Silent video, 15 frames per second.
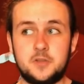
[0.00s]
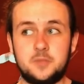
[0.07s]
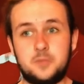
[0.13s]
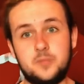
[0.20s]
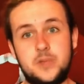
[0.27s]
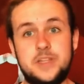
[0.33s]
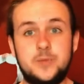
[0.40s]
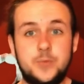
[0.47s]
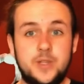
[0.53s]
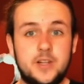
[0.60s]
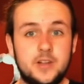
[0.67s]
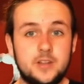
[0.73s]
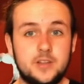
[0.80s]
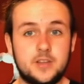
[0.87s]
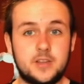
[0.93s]
Maybe
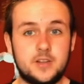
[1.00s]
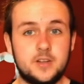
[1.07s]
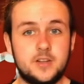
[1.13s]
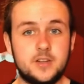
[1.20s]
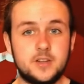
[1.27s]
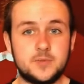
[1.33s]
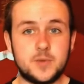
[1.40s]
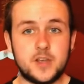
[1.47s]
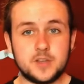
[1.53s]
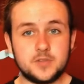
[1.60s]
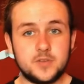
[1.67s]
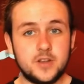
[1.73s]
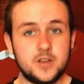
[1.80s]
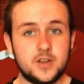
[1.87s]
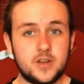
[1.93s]
like killing his best
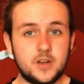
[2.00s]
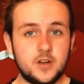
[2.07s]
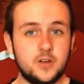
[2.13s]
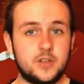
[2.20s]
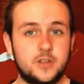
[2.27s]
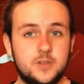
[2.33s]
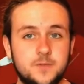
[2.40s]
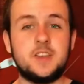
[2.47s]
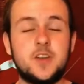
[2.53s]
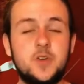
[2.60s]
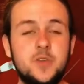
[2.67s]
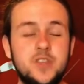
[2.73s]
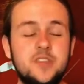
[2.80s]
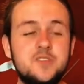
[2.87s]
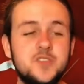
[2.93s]
friend Harry. Now,
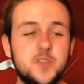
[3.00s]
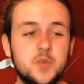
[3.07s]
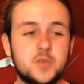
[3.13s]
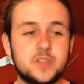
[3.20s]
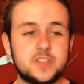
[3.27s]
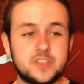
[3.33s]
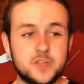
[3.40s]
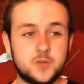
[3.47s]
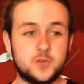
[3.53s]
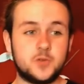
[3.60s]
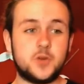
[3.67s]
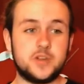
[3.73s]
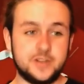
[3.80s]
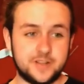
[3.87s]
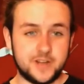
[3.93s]
even though this sounds
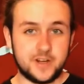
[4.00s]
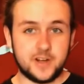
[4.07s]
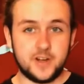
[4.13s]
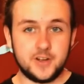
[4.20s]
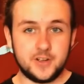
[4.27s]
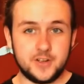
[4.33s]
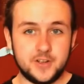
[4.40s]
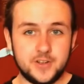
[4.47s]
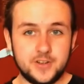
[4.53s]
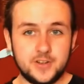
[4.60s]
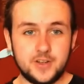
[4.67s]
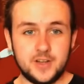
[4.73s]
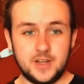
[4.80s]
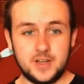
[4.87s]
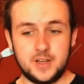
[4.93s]
quite dark,
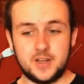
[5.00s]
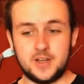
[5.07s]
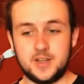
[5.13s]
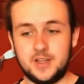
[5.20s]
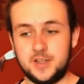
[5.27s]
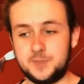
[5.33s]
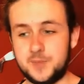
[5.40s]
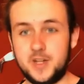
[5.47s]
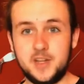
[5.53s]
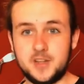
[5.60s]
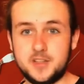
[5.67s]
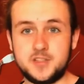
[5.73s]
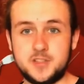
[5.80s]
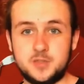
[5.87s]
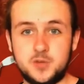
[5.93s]
in my
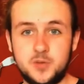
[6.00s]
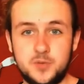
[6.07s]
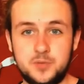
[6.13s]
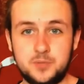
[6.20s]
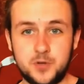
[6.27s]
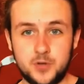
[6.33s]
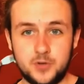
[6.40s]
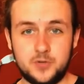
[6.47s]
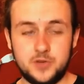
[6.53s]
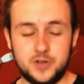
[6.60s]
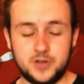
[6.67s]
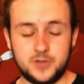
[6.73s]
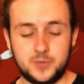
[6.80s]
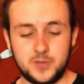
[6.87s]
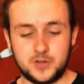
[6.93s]
eyes this would have been
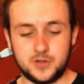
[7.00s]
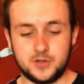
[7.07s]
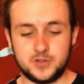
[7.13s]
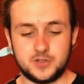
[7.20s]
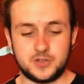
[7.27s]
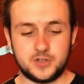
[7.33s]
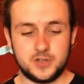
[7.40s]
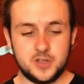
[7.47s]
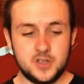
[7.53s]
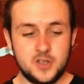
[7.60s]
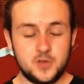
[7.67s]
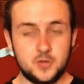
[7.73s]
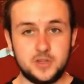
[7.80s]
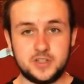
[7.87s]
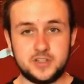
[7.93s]
perfect, because
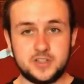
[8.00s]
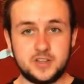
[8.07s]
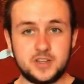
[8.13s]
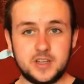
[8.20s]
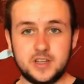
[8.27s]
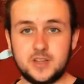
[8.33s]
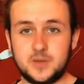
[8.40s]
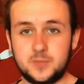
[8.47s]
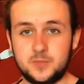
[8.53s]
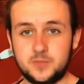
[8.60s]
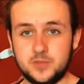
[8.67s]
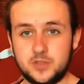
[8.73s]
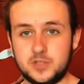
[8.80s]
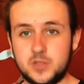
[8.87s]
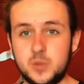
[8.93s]
we'd still get
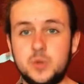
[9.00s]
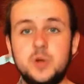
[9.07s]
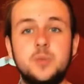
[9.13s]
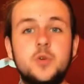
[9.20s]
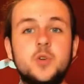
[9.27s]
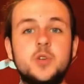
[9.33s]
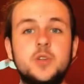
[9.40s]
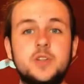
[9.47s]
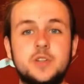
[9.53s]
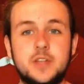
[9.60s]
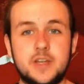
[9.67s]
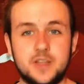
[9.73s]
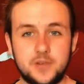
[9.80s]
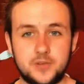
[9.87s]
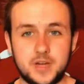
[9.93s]
the super emotional
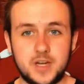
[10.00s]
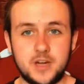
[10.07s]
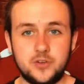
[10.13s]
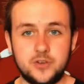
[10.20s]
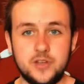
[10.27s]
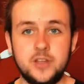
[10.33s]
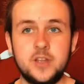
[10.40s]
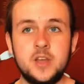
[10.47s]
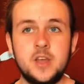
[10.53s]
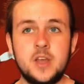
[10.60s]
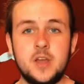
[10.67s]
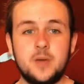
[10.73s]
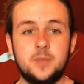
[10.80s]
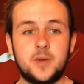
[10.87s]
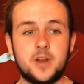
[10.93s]
death of Harry,
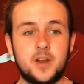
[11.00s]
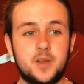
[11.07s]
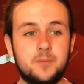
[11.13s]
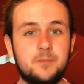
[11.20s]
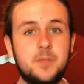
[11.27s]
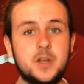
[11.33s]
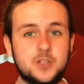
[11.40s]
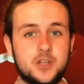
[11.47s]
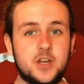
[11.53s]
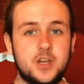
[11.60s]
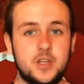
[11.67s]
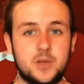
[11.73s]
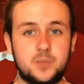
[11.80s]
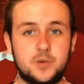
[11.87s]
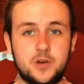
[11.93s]
but at a much
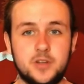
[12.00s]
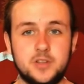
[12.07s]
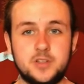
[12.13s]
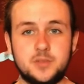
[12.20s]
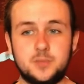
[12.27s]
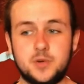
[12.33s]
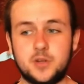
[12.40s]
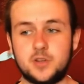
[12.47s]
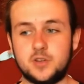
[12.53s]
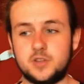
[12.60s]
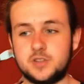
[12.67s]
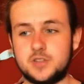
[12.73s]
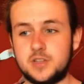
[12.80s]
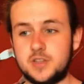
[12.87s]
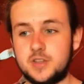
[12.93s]
higher price,
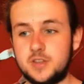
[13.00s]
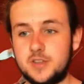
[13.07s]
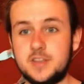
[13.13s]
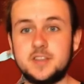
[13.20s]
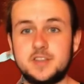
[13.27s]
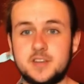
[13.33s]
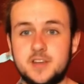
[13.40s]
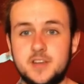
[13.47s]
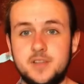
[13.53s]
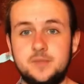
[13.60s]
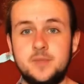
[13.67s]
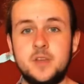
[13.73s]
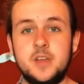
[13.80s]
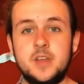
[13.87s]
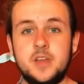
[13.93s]
because this
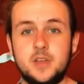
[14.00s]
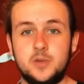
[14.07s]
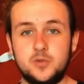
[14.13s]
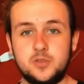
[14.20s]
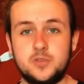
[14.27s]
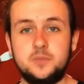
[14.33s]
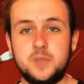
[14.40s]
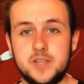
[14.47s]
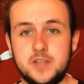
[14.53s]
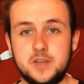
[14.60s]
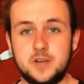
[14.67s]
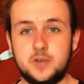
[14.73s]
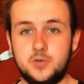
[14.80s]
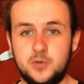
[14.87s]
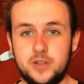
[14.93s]
time it was
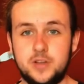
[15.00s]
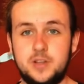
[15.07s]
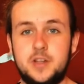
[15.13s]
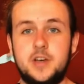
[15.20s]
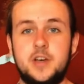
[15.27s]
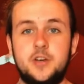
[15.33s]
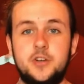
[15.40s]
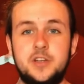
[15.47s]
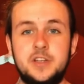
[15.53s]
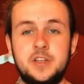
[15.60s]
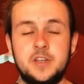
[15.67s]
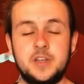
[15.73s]
Peter who killed Harry.